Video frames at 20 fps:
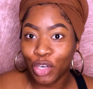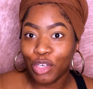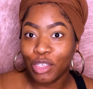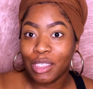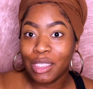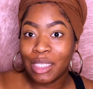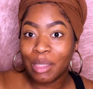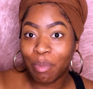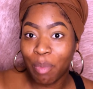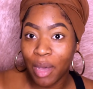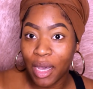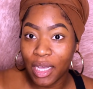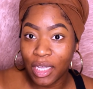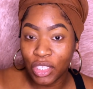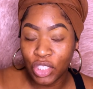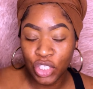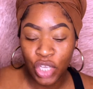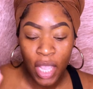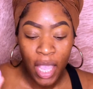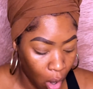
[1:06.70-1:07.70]

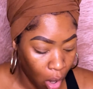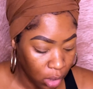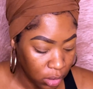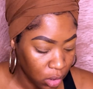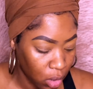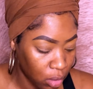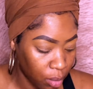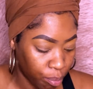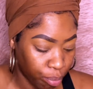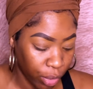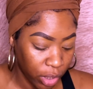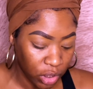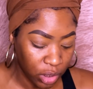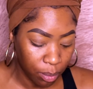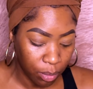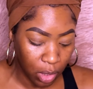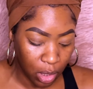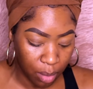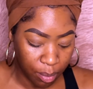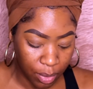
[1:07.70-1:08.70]
sponge. Also, the brush
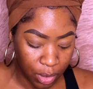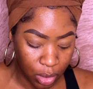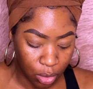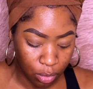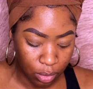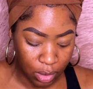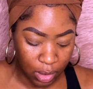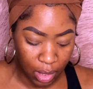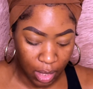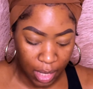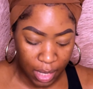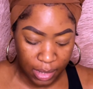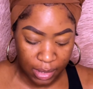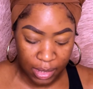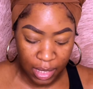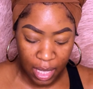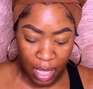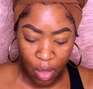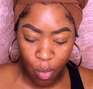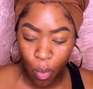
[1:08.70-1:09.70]
I'm going to be using is
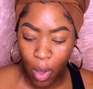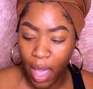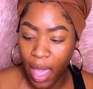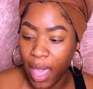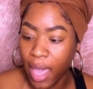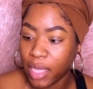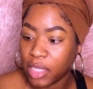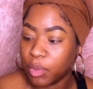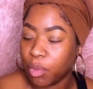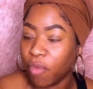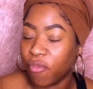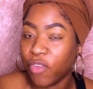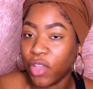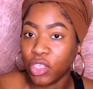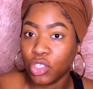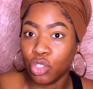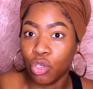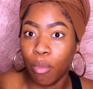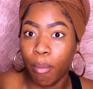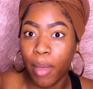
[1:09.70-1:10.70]
the NYX
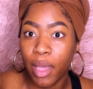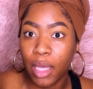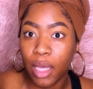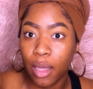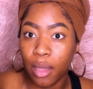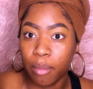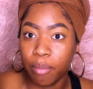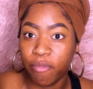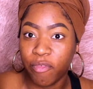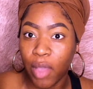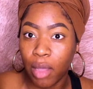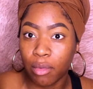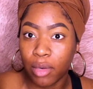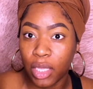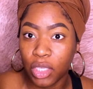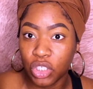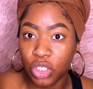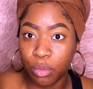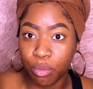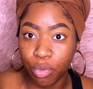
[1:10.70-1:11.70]
Professional Makeup
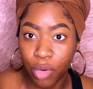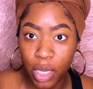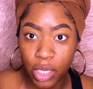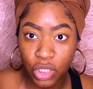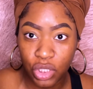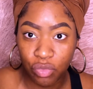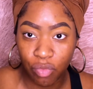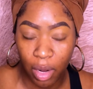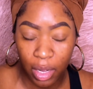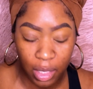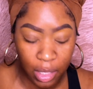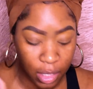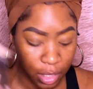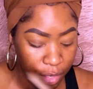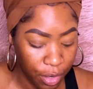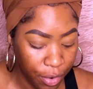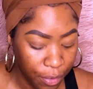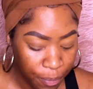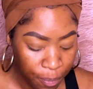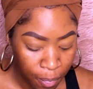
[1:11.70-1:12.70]
Foundation brush right
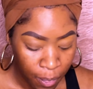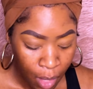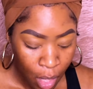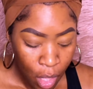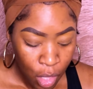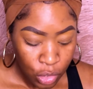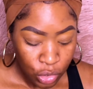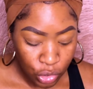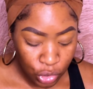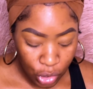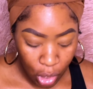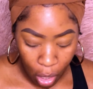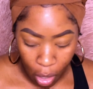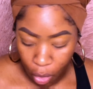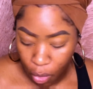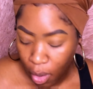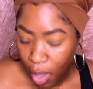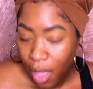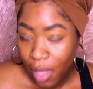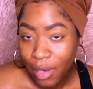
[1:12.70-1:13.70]
here.
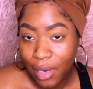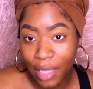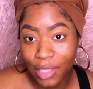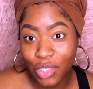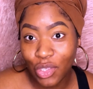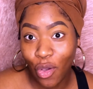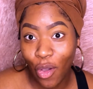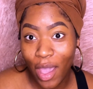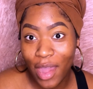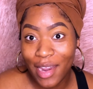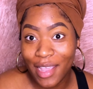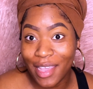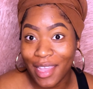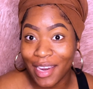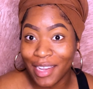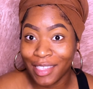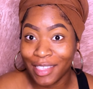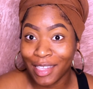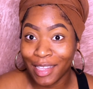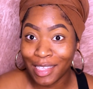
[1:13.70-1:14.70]
So let's go ahead and get
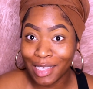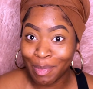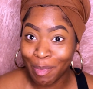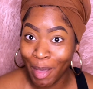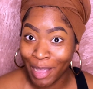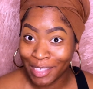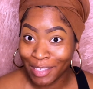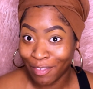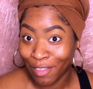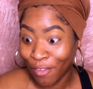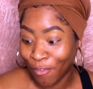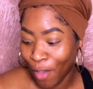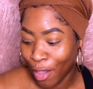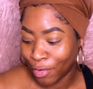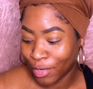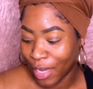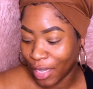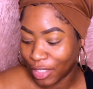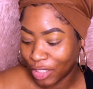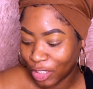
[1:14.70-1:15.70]
into the specs of the
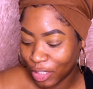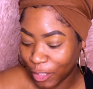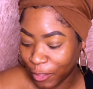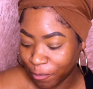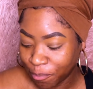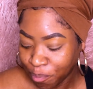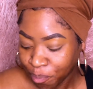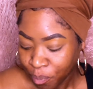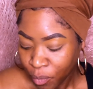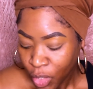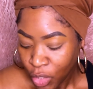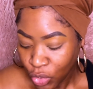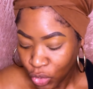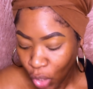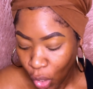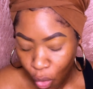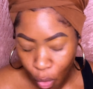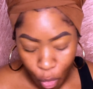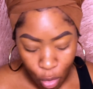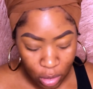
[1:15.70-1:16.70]
foundation.
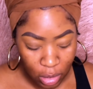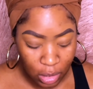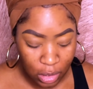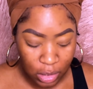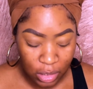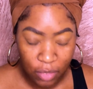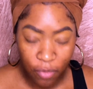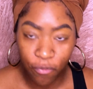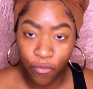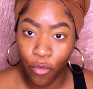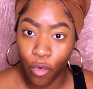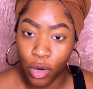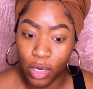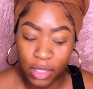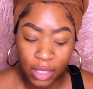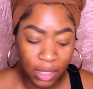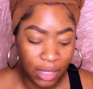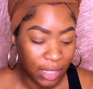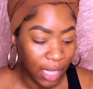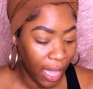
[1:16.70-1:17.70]
So on the Sephora
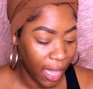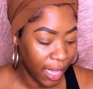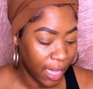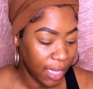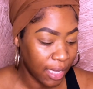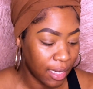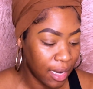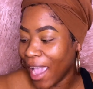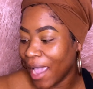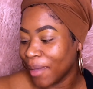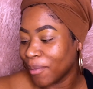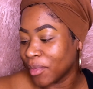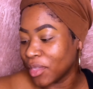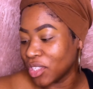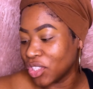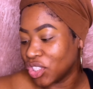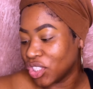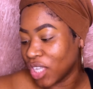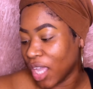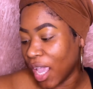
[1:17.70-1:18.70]
site, I am the
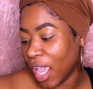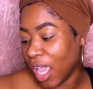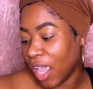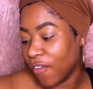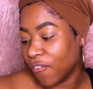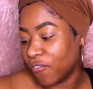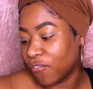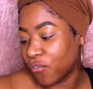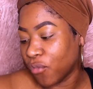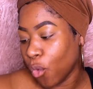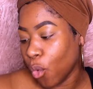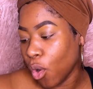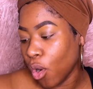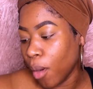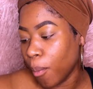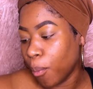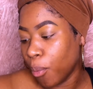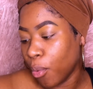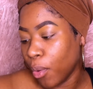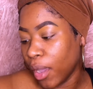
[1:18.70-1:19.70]
shade
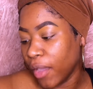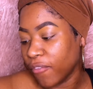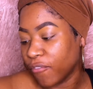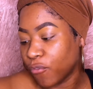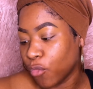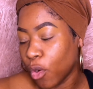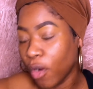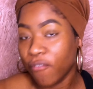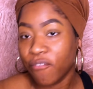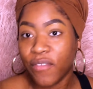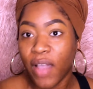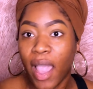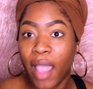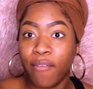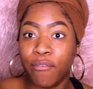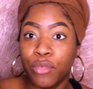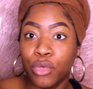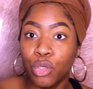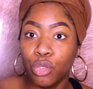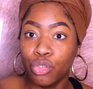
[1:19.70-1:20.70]

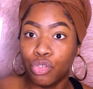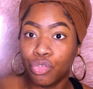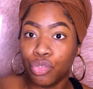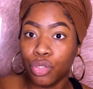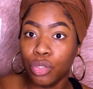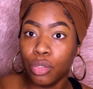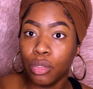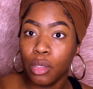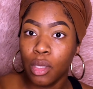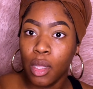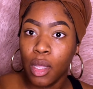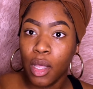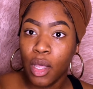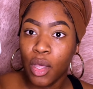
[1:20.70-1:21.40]
4.45 Neutral,